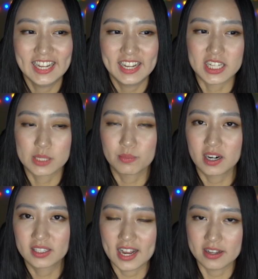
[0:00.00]
It's
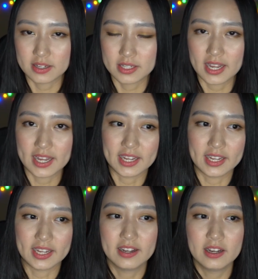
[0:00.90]
marked as
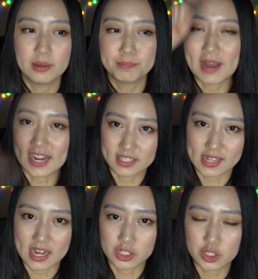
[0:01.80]
a
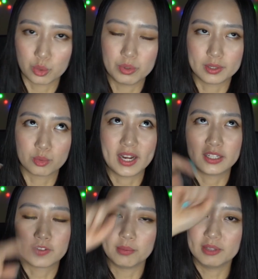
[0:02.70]
/, so when you write
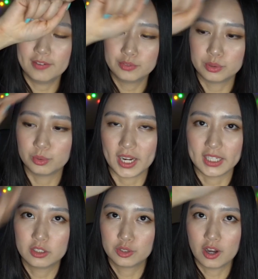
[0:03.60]
from left to
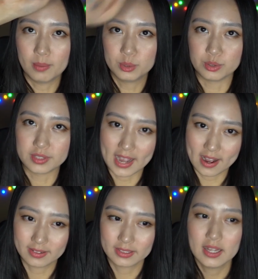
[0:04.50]
right, top to
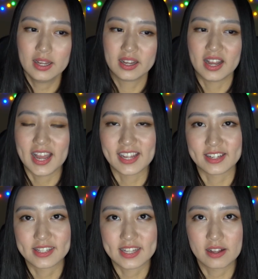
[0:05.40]
down. And it
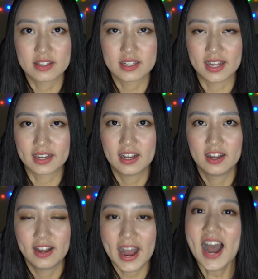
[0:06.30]
sounds like
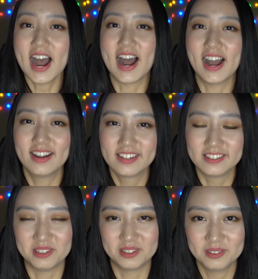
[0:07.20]
ah, you
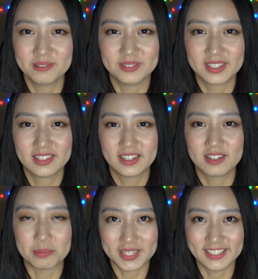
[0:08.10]
know,
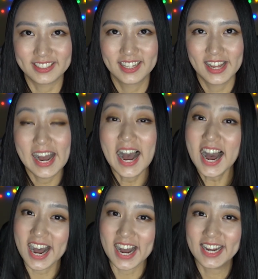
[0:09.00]
repeat,
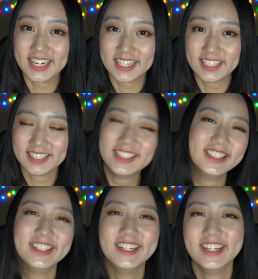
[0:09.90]
ah.
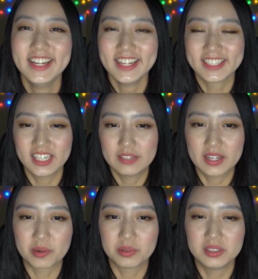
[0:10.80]
Kind of
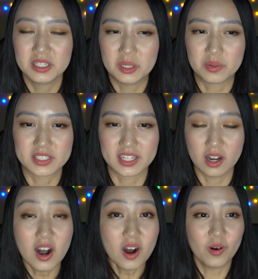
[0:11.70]
like when you were saying,
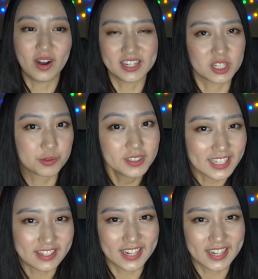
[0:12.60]
oh, I just realized